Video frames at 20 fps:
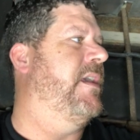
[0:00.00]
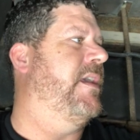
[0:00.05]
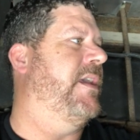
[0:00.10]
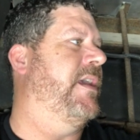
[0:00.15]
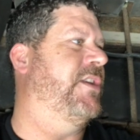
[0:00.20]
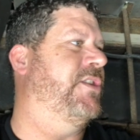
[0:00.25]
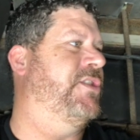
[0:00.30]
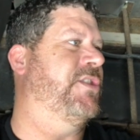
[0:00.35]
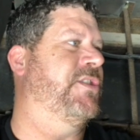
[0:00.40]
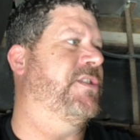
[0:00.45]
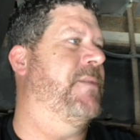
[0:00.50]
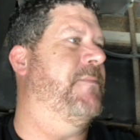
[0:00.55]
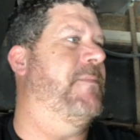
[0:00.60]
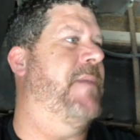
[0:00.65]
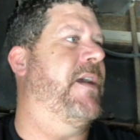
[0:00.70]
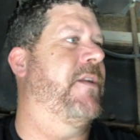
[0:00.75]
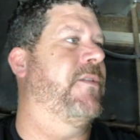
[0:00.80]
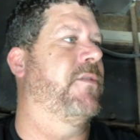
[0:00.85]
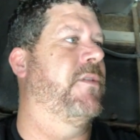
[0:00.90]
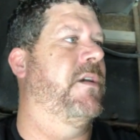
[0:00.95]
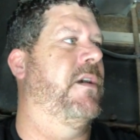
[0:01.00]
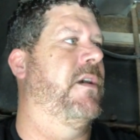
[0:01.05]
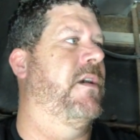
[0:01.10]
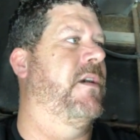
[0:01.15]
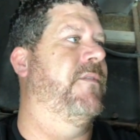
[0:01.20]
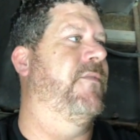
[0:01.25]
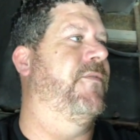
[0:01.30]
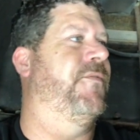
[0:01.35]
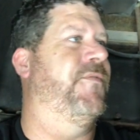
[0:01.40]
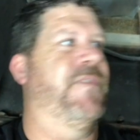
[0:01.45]
It's just a matter
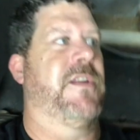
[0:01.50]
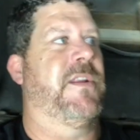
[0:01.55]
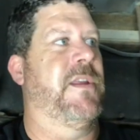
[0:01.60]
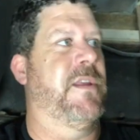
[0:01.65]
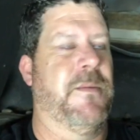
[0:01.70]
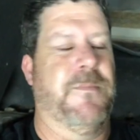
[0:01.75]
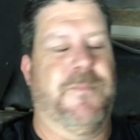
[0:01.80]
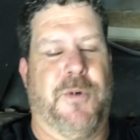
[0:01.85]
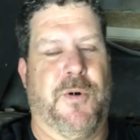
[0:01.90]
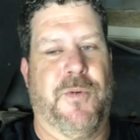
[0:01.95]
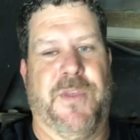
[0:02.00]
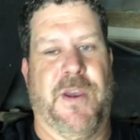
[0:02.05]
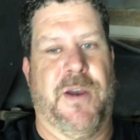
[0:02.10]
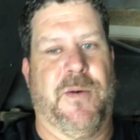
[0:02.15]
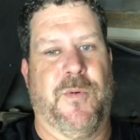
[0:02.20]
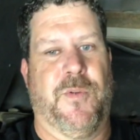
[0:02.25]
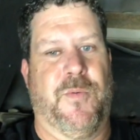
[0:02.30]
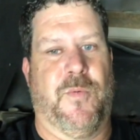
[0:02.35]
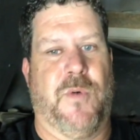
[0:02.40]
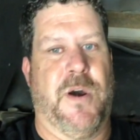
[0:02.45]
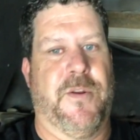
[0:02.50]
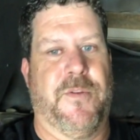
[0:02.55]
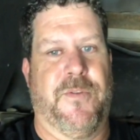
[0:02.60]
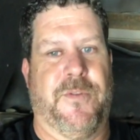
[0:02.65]
of filling them both out with water.